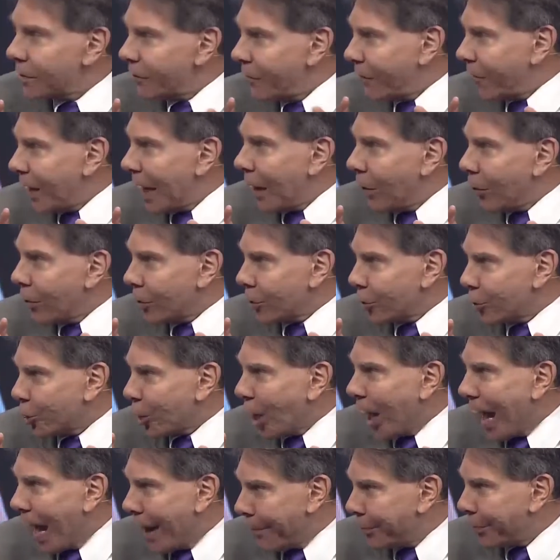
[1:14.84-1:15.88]
flower
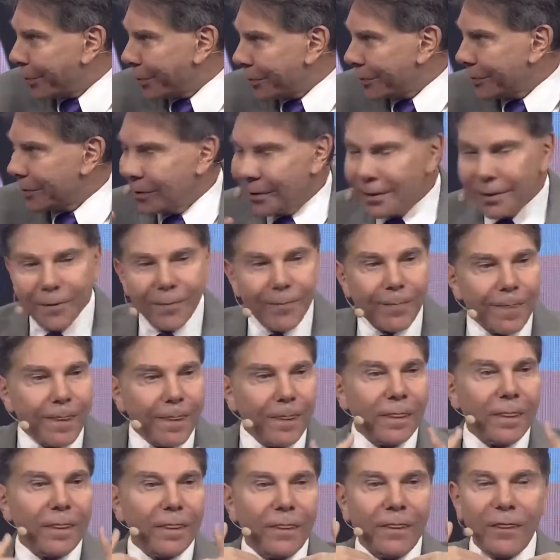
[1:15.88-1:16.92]
shop,
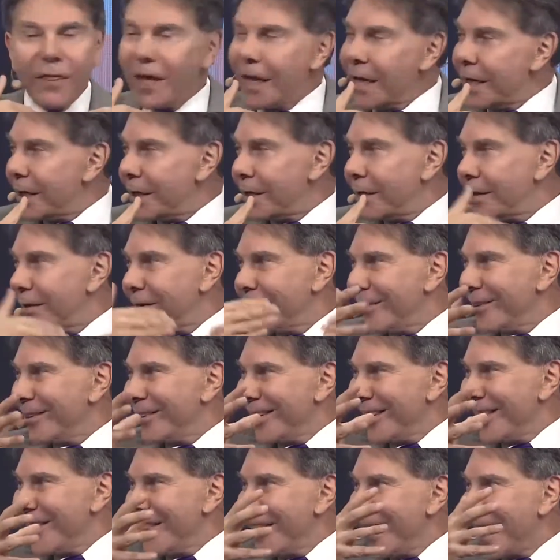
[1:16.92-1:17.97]
then
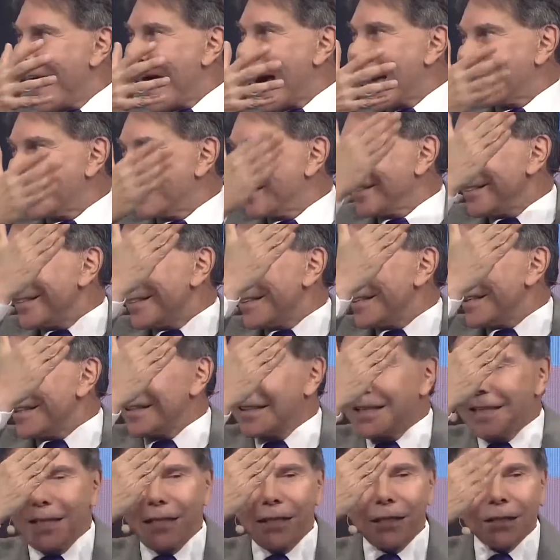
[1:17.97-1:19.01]
that
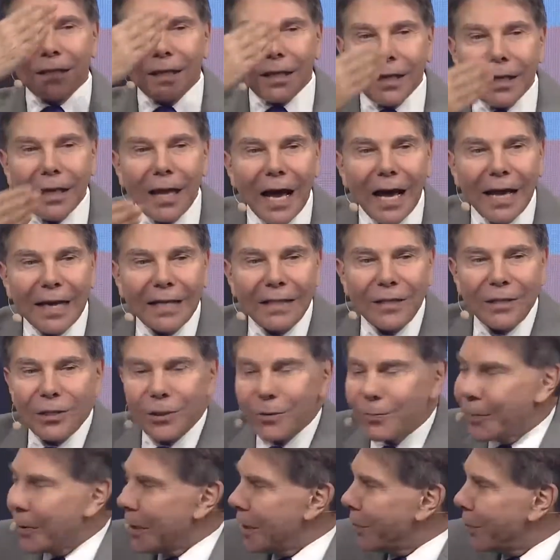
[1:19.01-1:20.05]
inclines
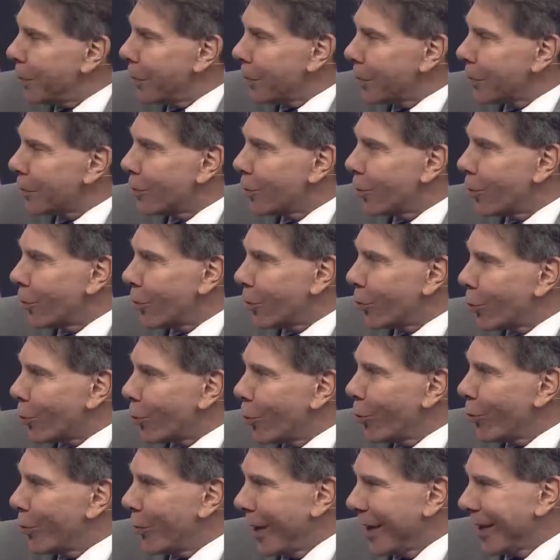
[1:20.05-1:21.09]
people toward
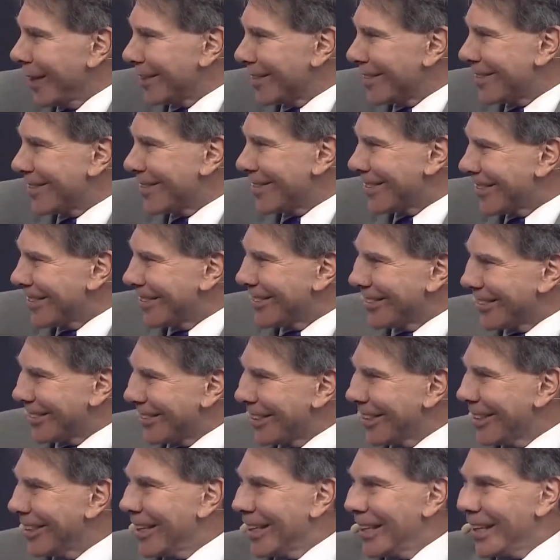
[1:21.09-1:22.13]
romance.
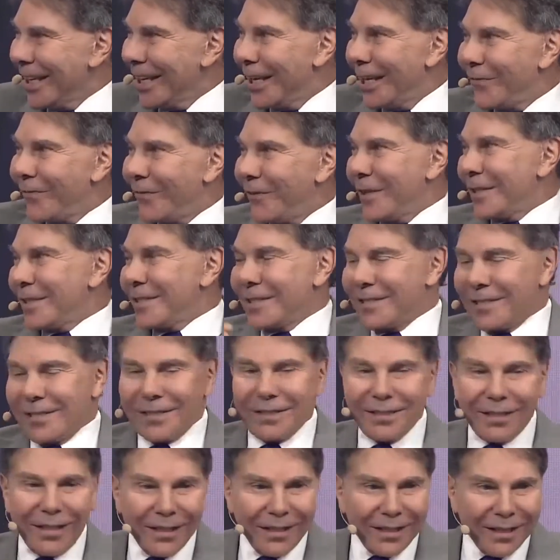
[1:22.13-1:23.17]
Right. If it's
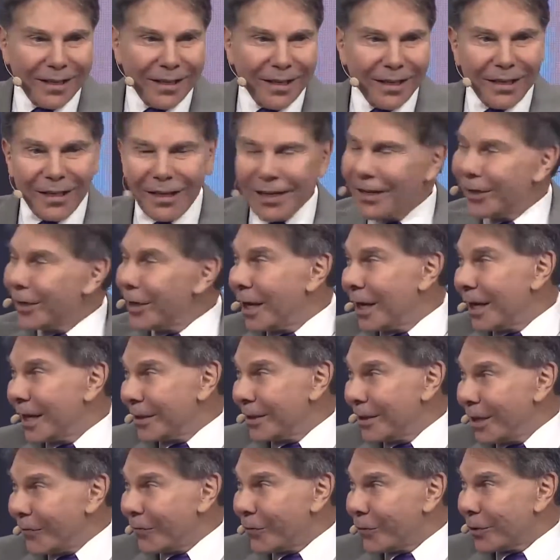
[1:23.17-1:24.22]
uh, a, a, a
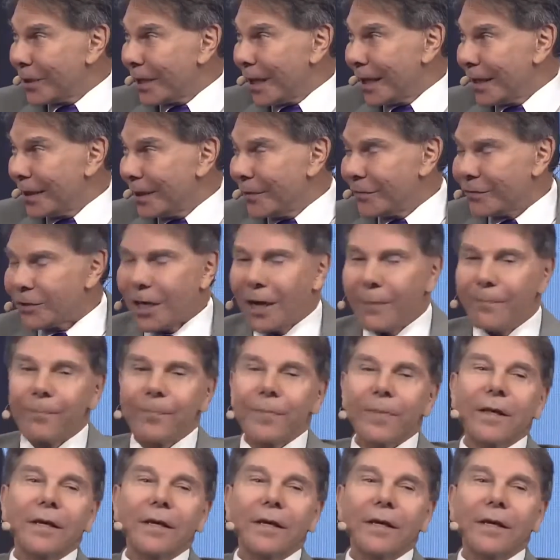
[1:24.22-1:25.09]
different kind of shop,